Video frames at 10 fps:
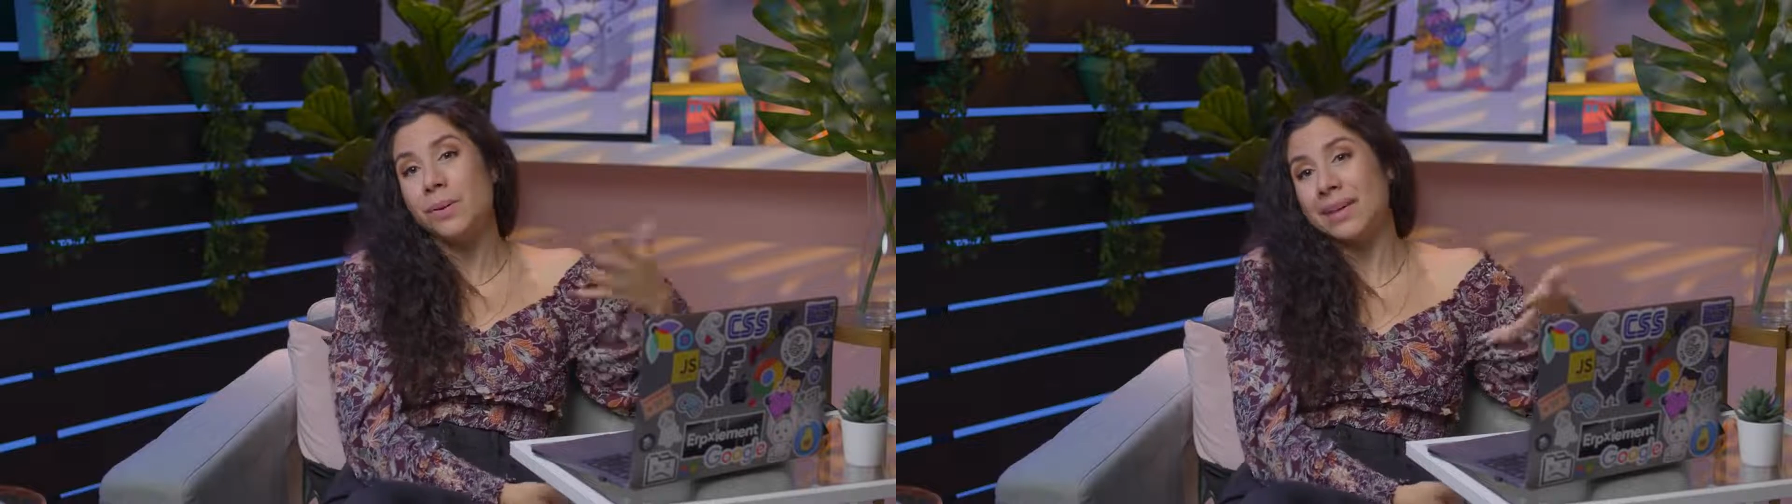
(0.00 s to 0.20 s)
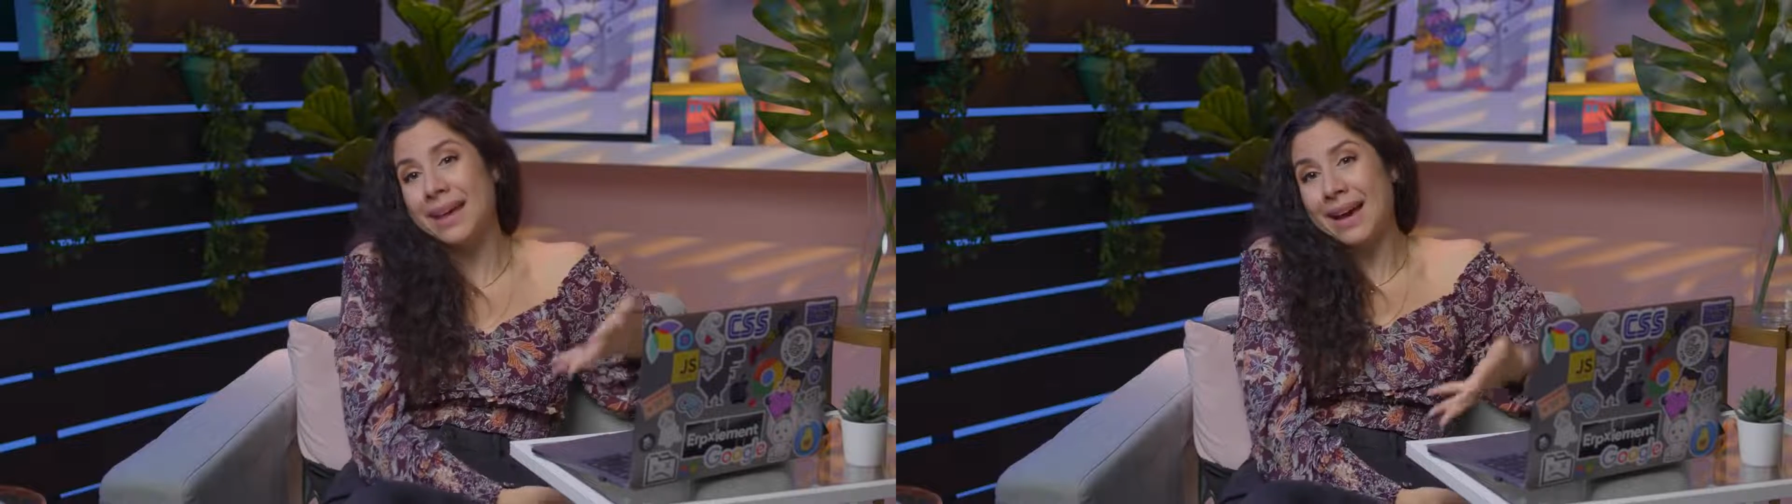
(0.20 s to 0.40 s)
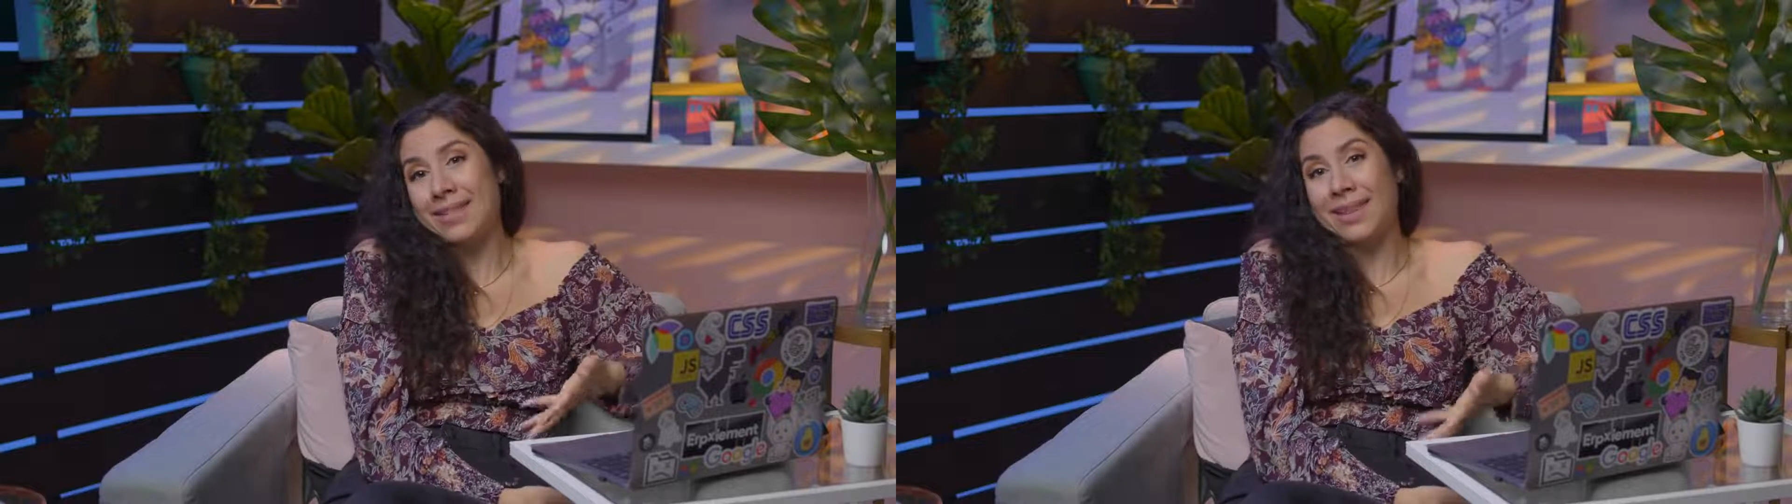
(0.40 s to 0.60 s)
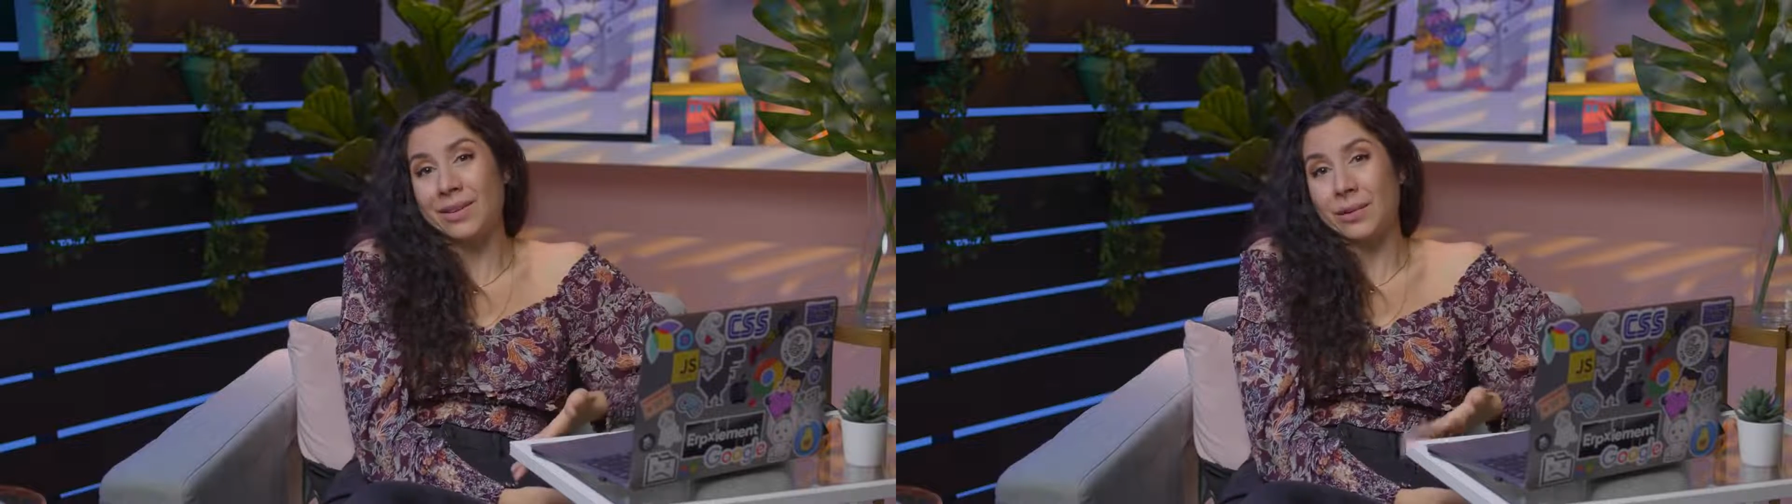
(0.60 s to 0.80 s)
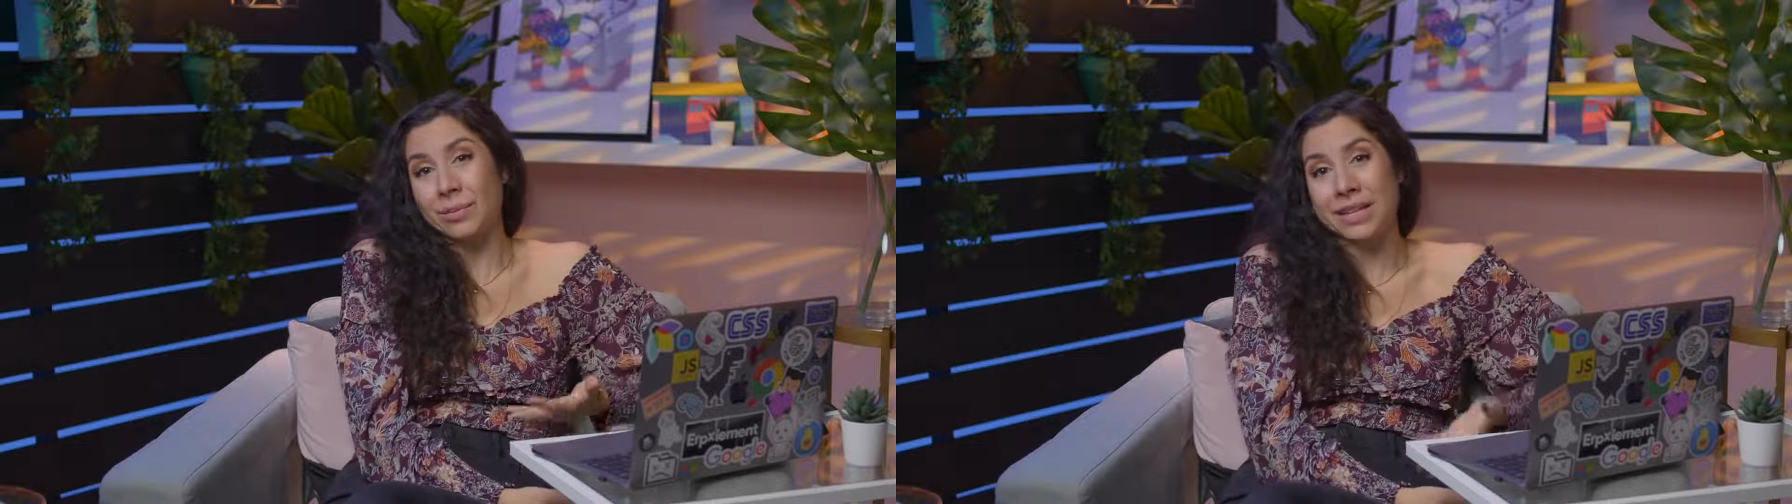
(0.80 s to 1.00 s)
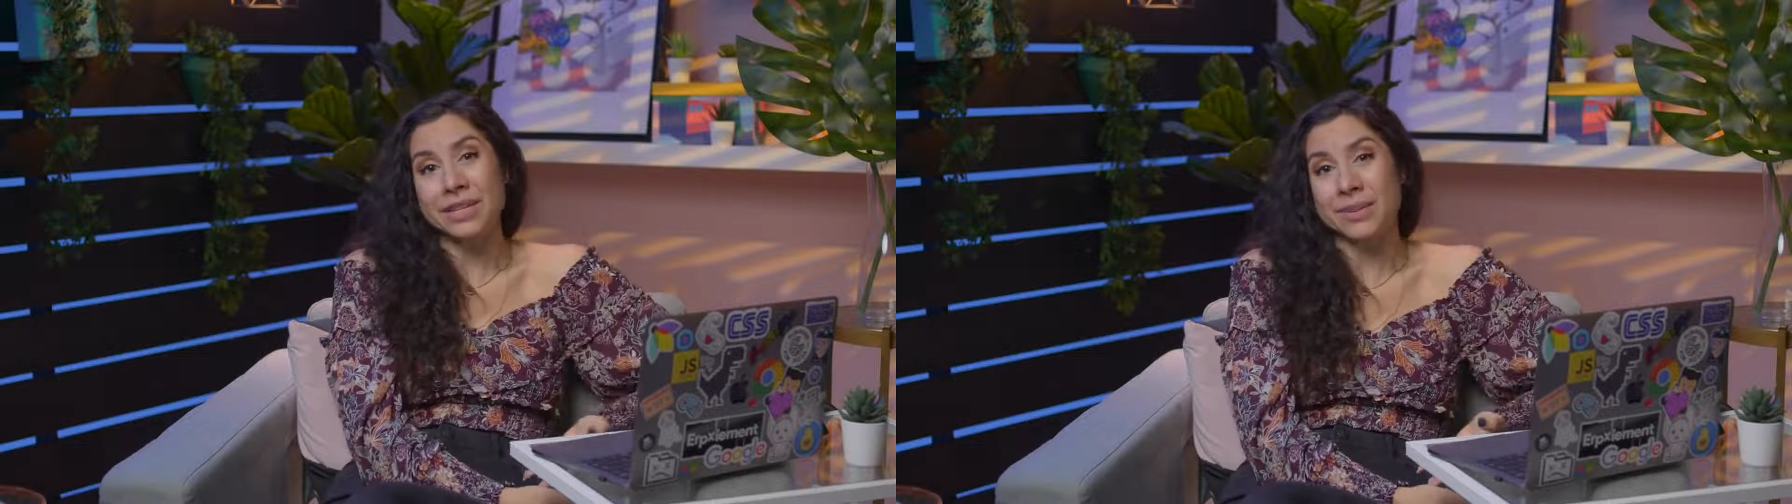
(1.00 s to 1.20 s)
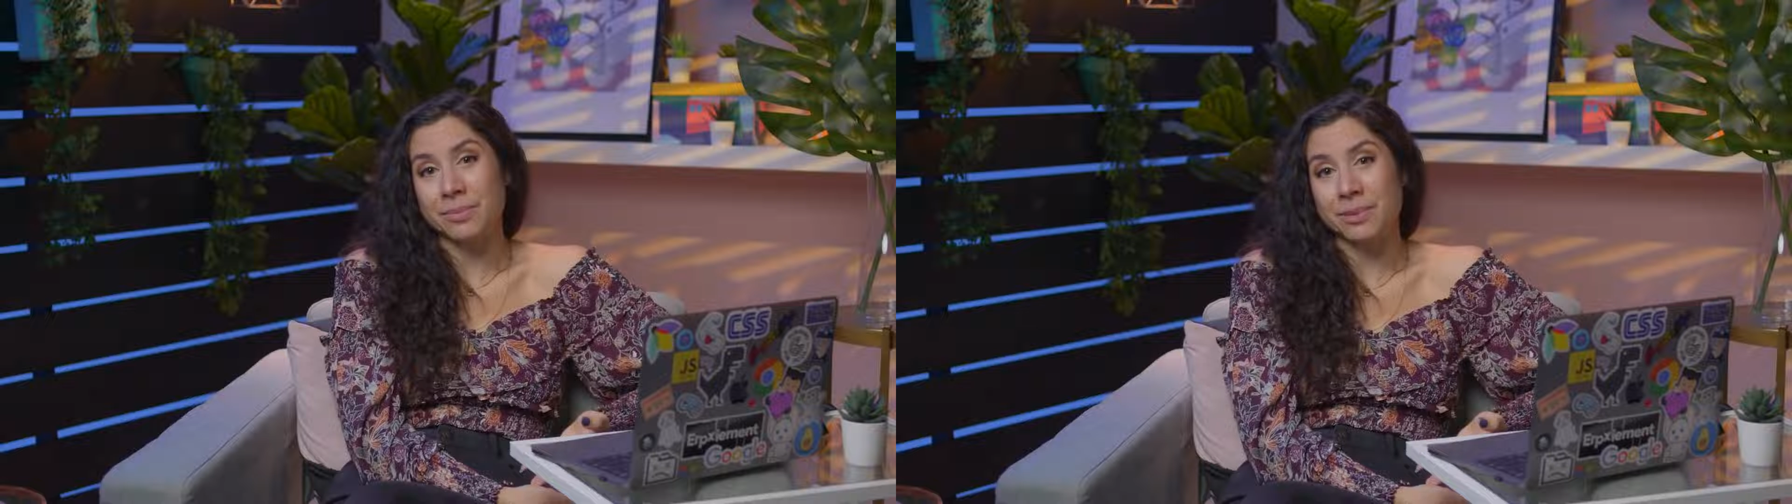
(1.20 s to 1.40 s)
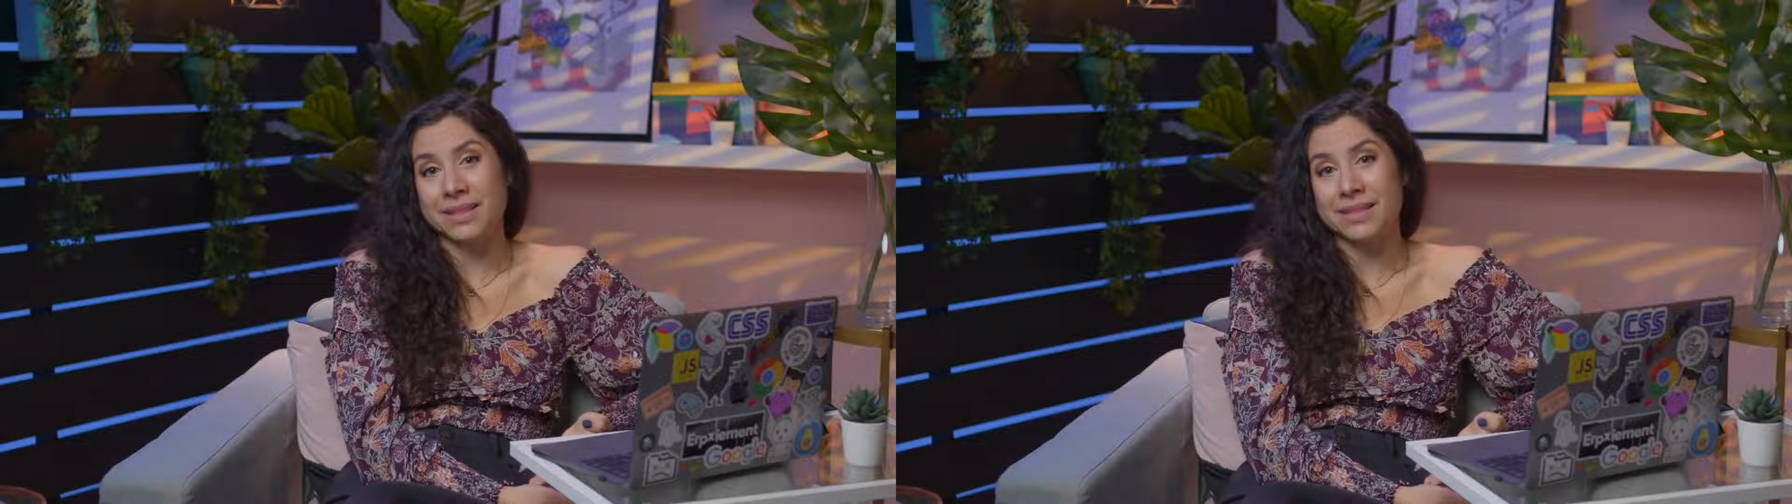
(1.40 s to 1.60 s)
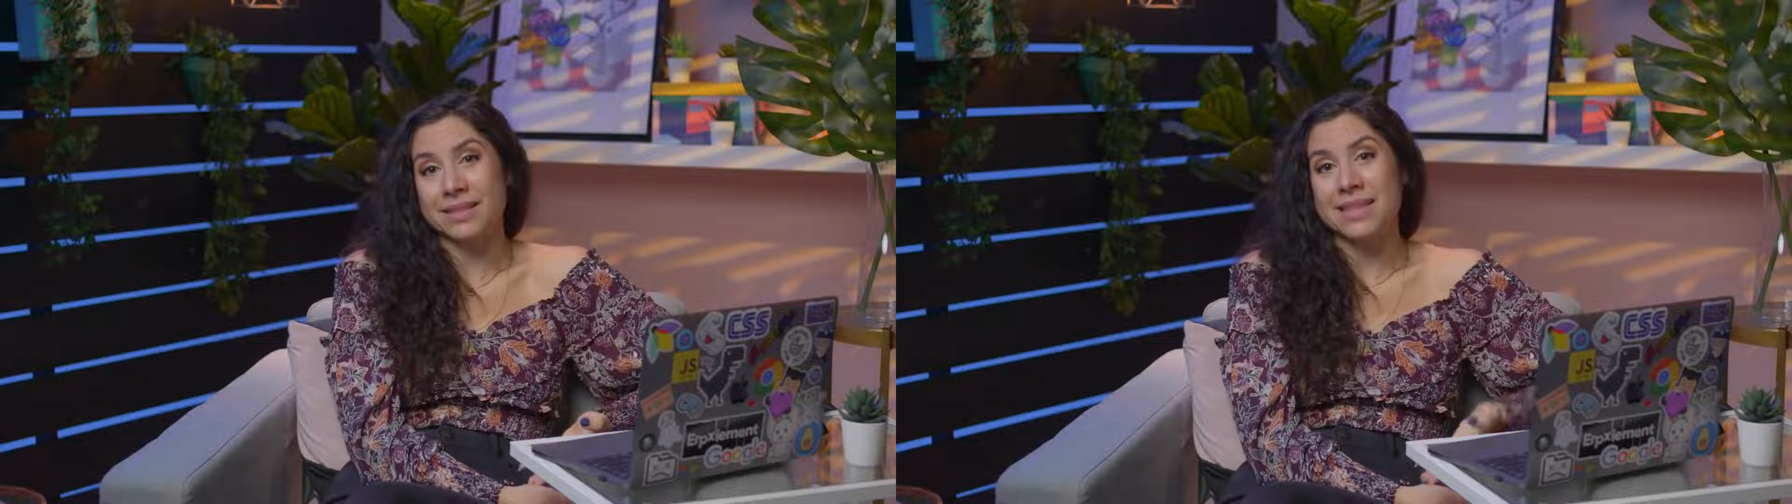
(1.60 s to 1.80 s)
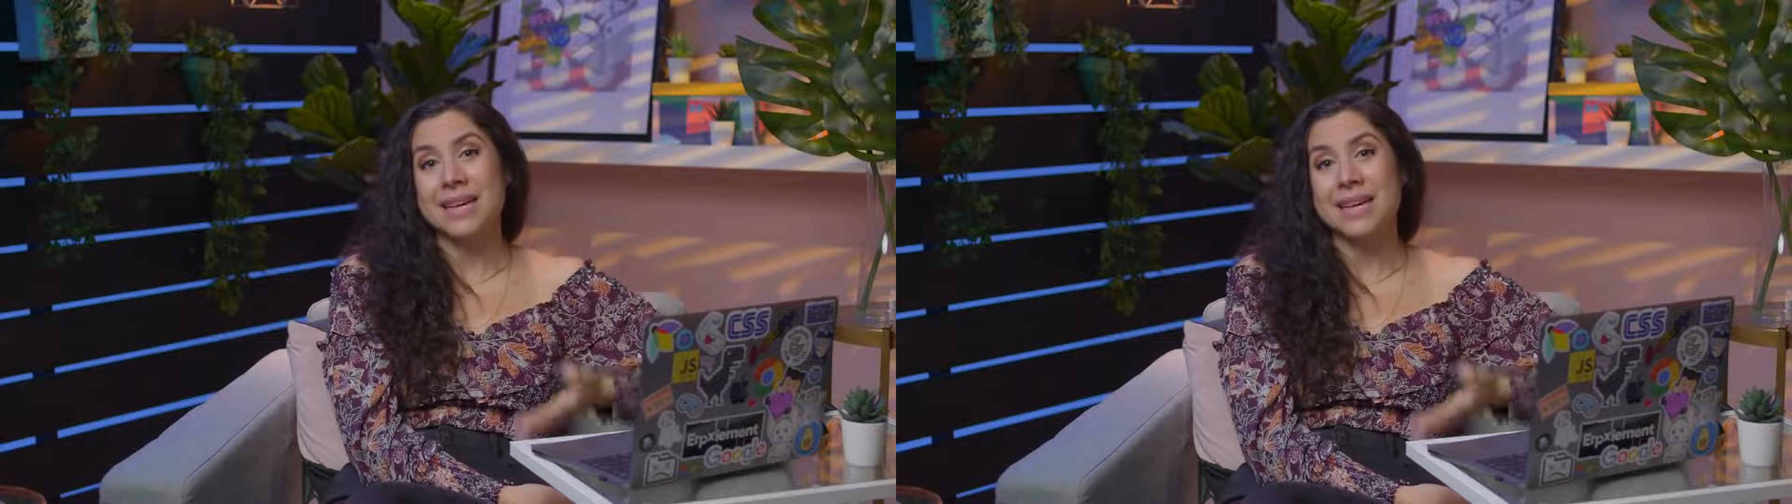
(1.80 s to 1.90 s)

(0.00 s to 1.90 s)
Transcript: only had that global entry point.